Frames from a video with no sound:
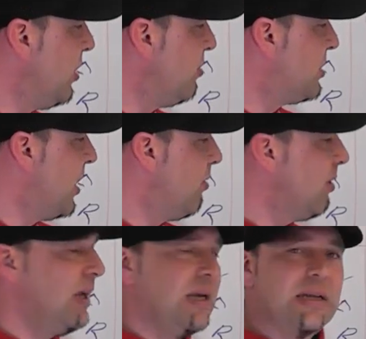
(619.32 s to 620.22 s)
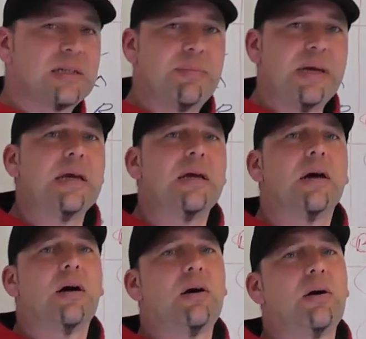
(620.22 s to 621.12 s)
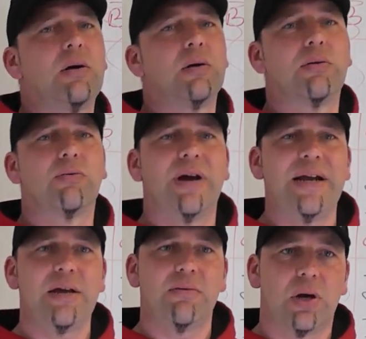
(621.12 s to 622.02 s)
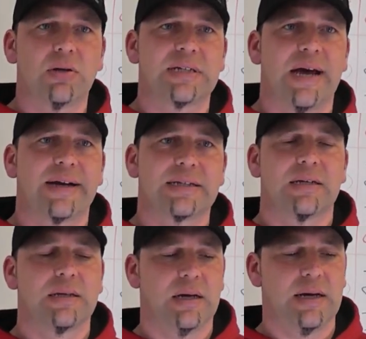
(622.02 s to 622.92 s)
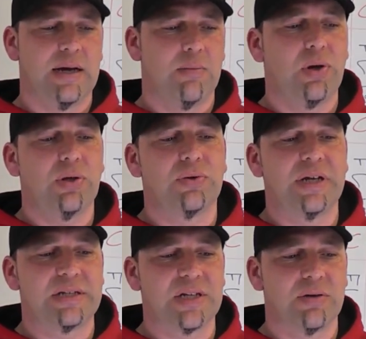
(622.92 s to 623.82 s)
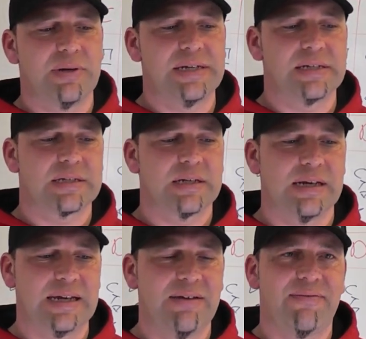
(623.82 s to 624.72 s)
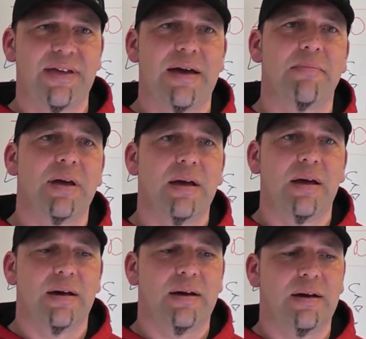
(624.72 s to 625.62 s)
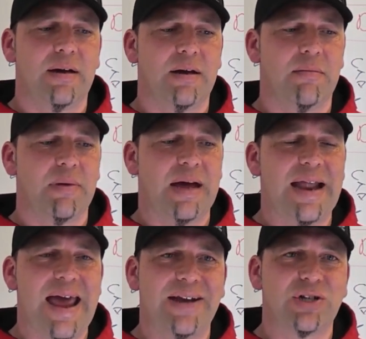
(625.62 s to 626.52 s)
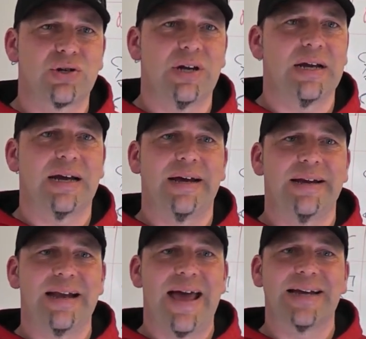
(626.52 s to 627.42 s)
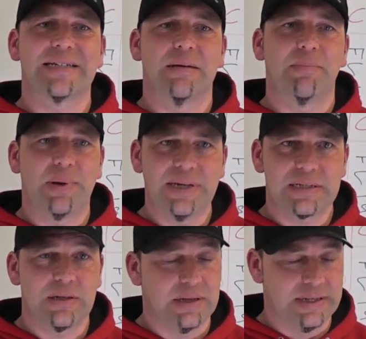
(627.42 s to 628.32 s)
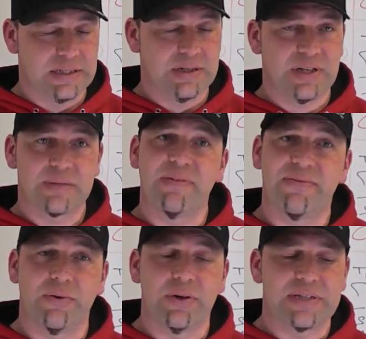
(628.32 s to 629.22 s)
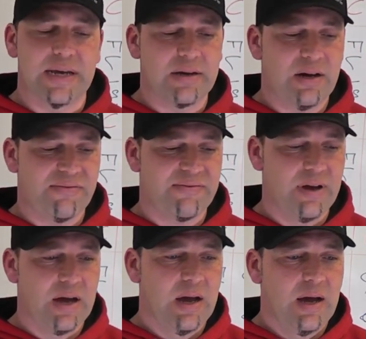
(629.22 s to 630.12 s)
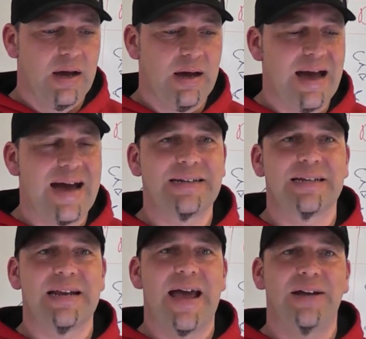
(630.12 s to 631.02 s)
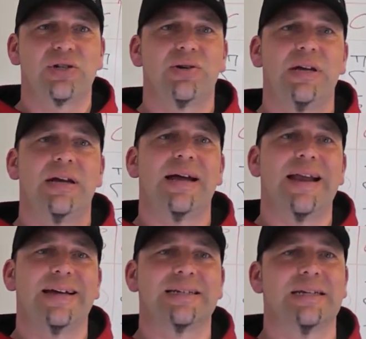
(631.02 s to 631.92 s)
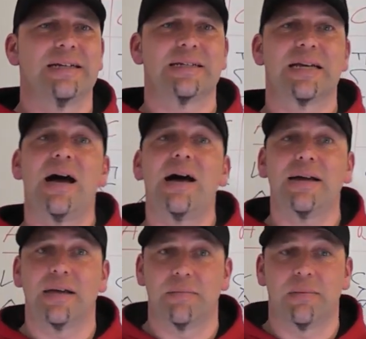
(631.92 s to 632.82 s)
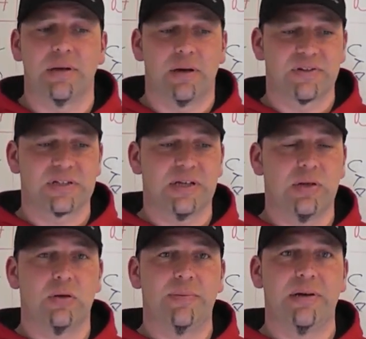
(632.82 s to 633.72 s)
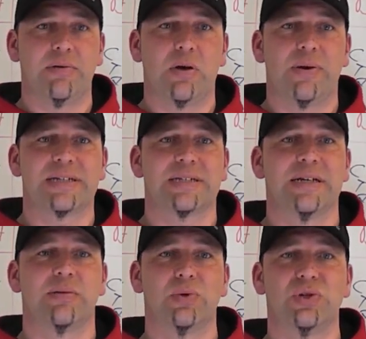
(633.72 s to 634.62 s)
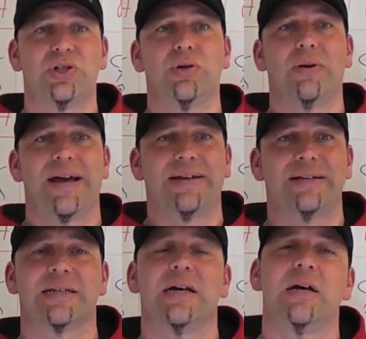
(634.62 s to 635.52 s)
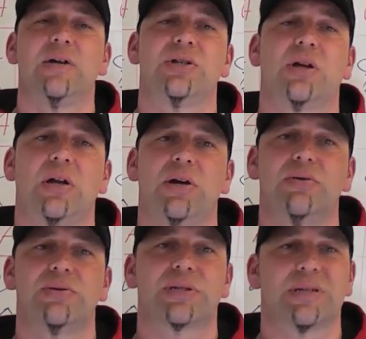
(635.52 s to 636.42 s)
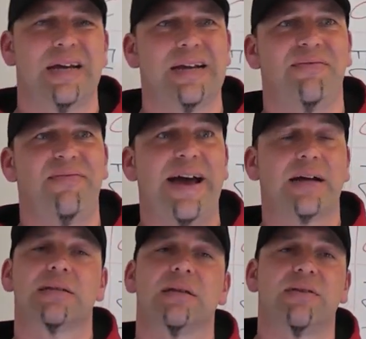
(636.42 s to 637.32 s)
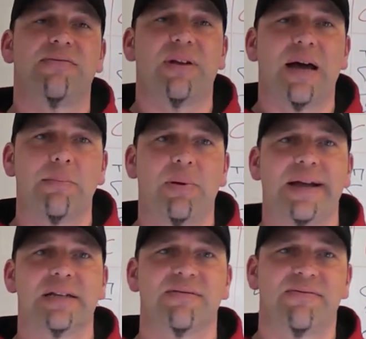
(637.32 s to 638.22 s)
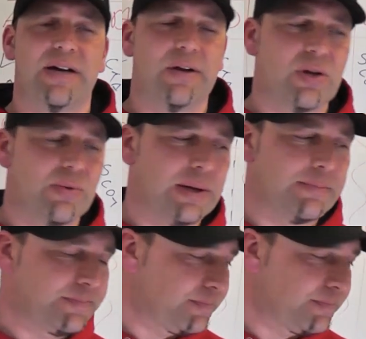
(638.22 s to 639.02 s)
you don't need to be on radio contact. What you'll need to do is give them an entry and exit point. You'll need to do this before you take off. And an entry and exit time. And obviously you'll be requested, once you land, to close, in effect, the flight plan to fly through it.